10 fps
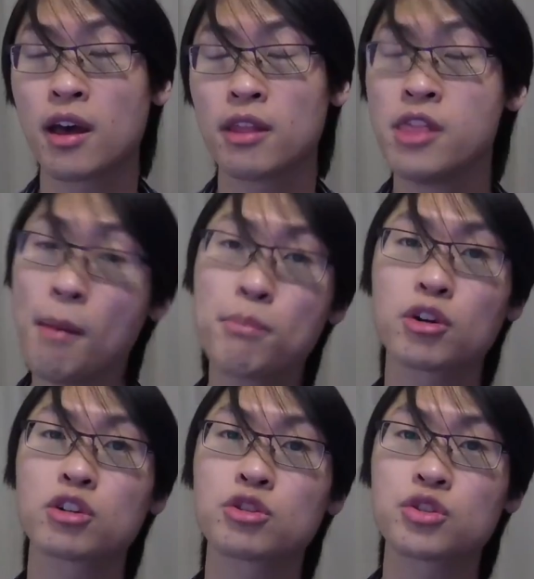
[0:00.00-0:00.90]

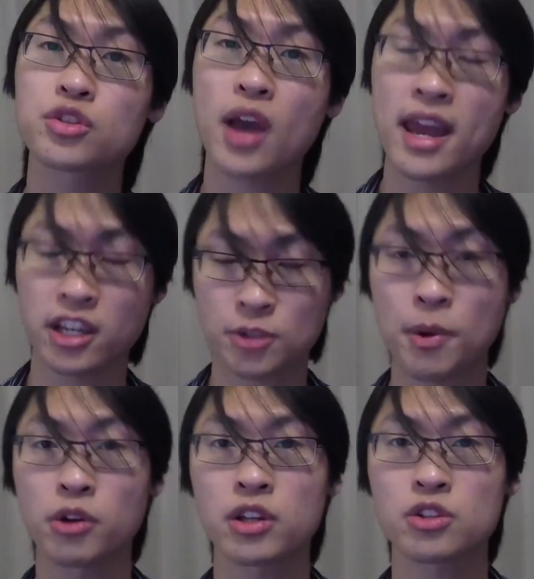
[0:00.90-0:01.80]
numbers and
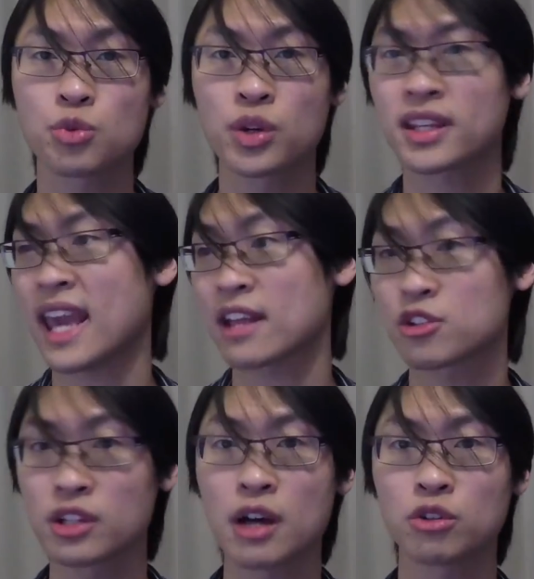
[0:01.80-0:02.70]
exponents would
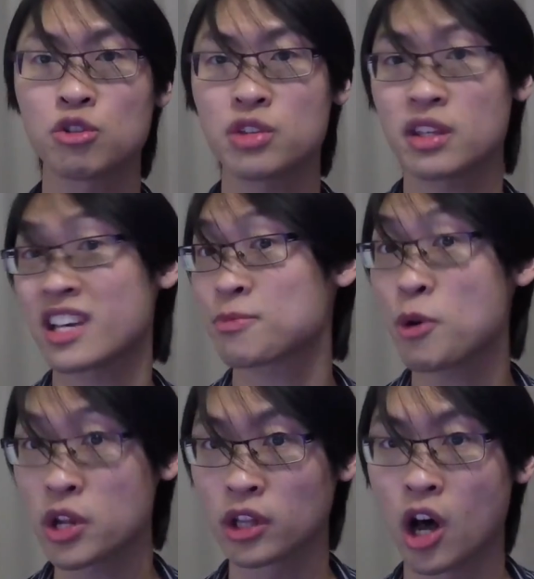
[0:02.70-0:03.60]
cancel out using
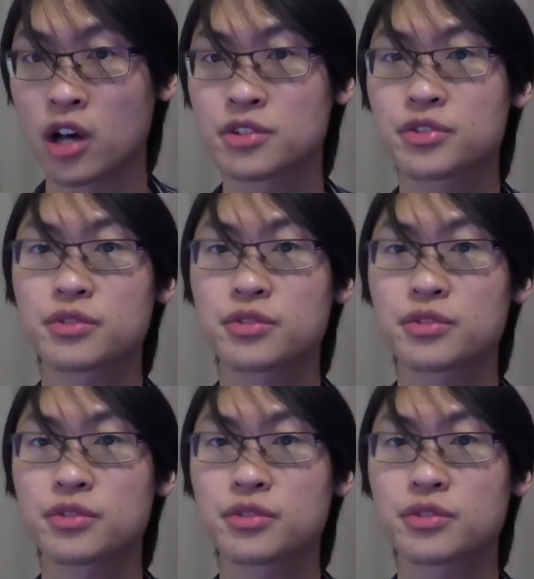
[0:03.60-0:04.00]
exponent laws.